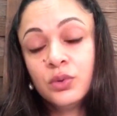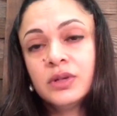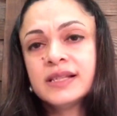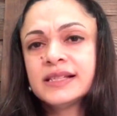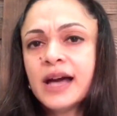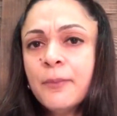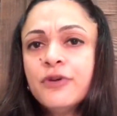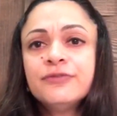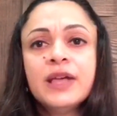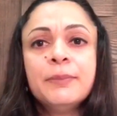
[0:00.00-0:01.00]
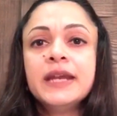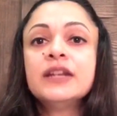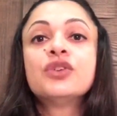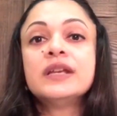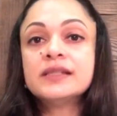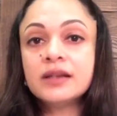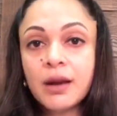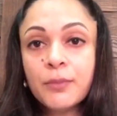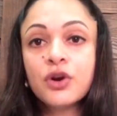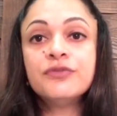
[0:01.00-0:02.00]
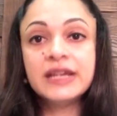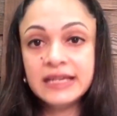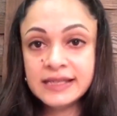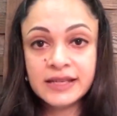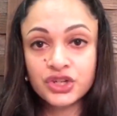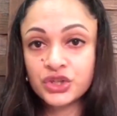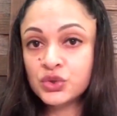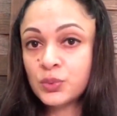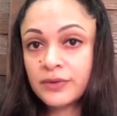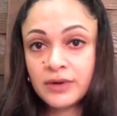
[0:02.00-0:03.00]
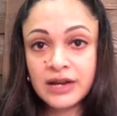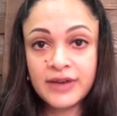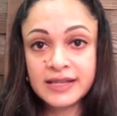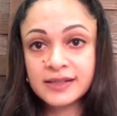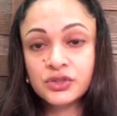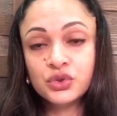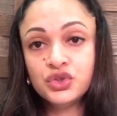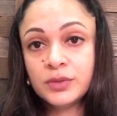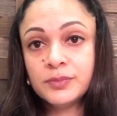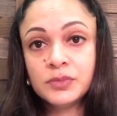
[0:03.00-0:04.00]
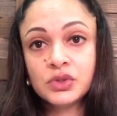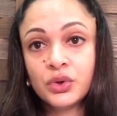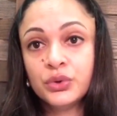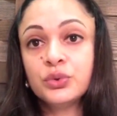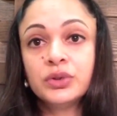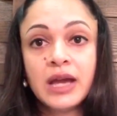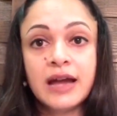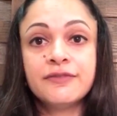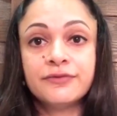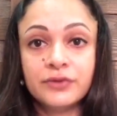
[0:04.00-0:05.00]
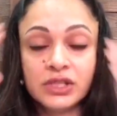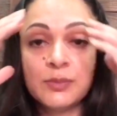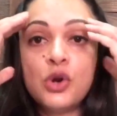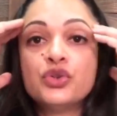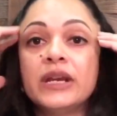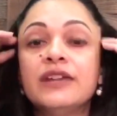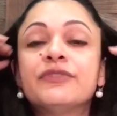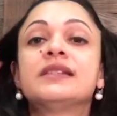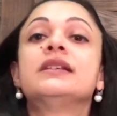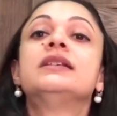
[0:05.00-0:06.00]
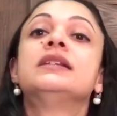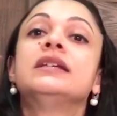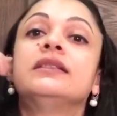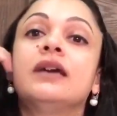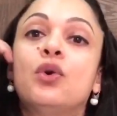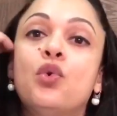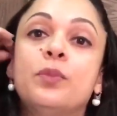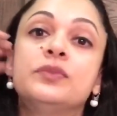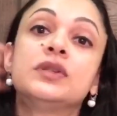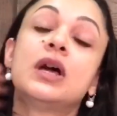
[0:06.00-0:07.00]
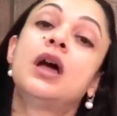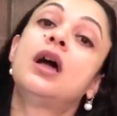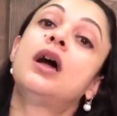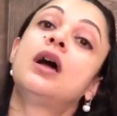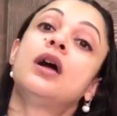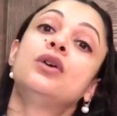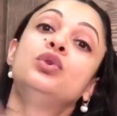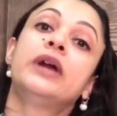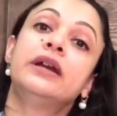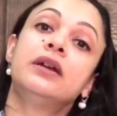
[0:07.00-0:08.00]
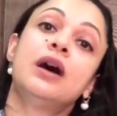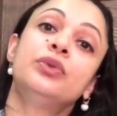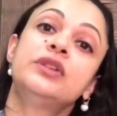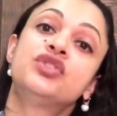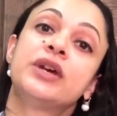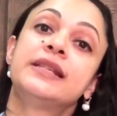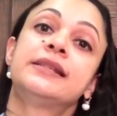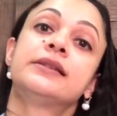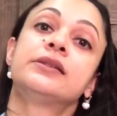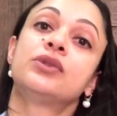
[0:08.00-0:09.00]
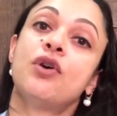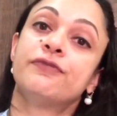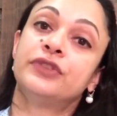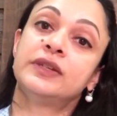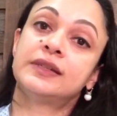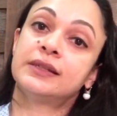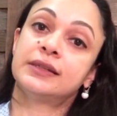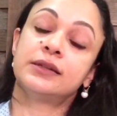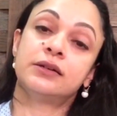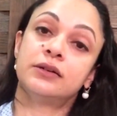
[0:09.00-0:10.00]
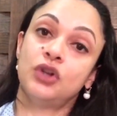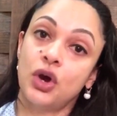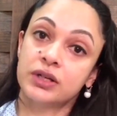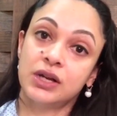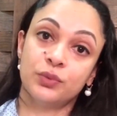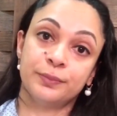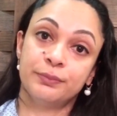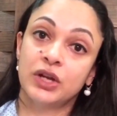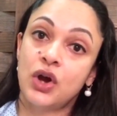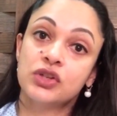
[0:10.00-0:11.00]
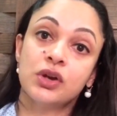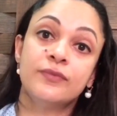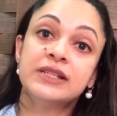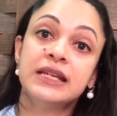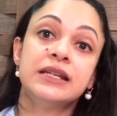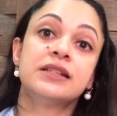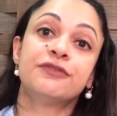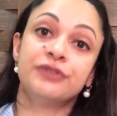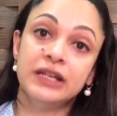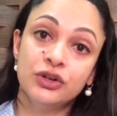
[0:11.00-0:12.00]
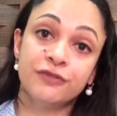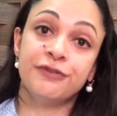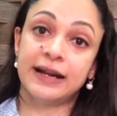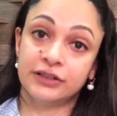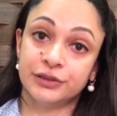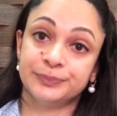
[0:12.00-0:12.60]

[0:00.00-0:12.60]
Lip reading: some of them may increase the number of daily sessions, whoever have access to gyms or they have a small training facility in their homes, to get around the stress of this lockdown, because obviously it is a feel-good factor.